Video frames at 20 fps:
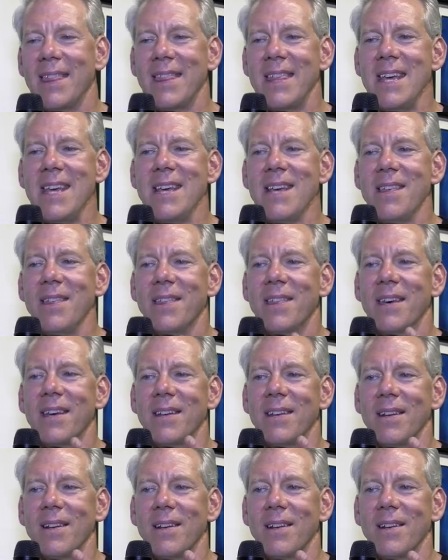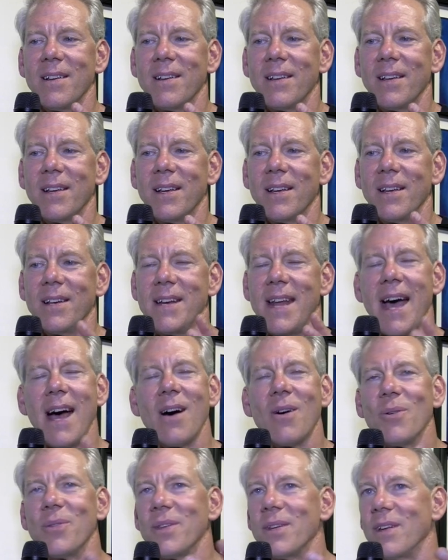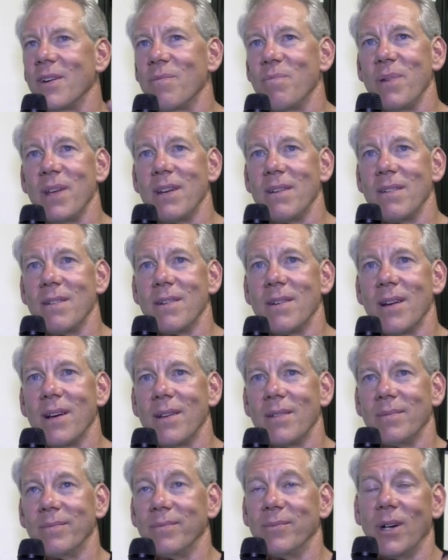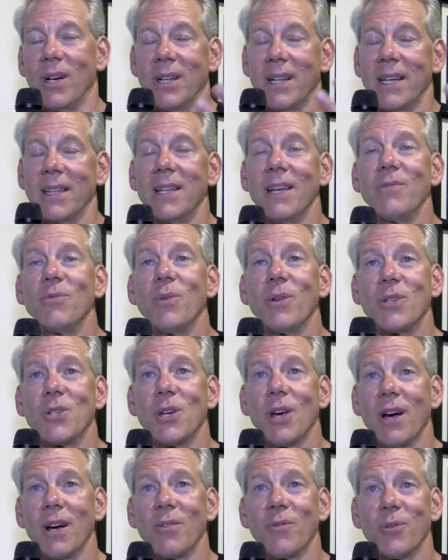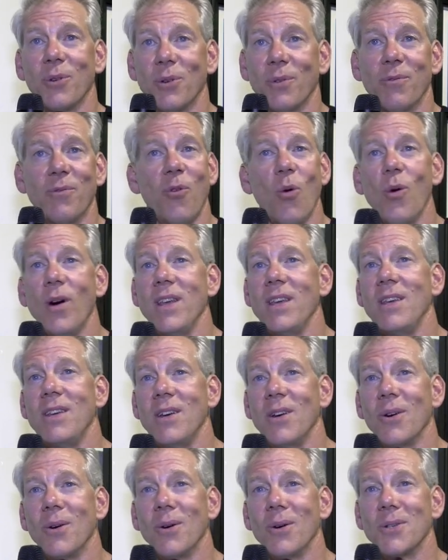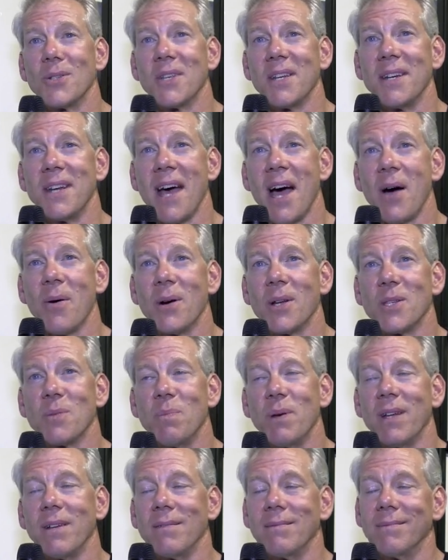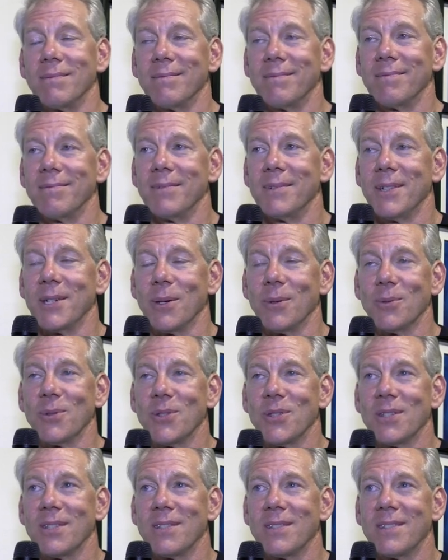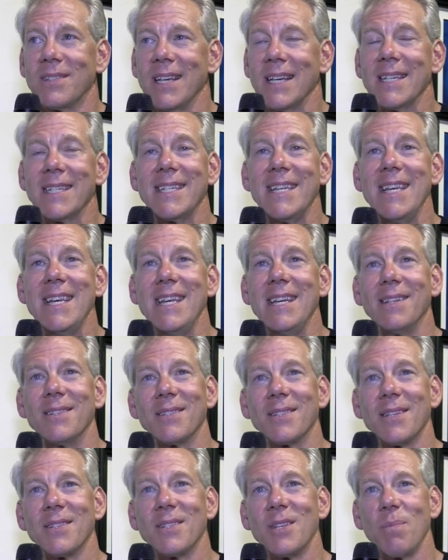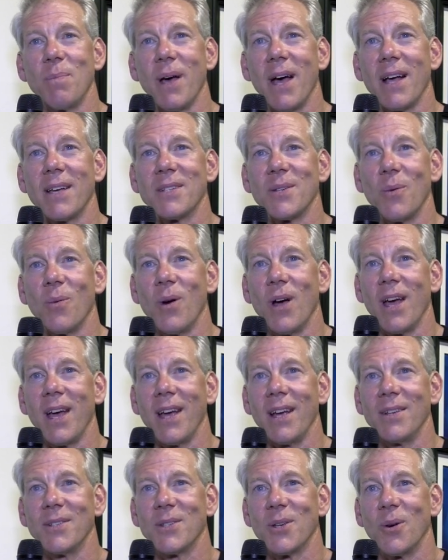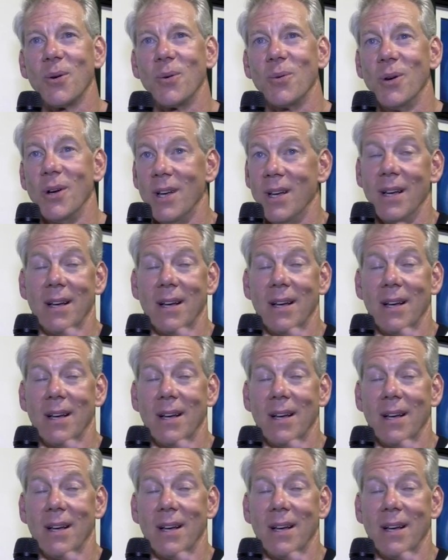think that now that I've been, well, I lived with Chuck for 40 years, and now it's been, you know, 16 since he passed away, so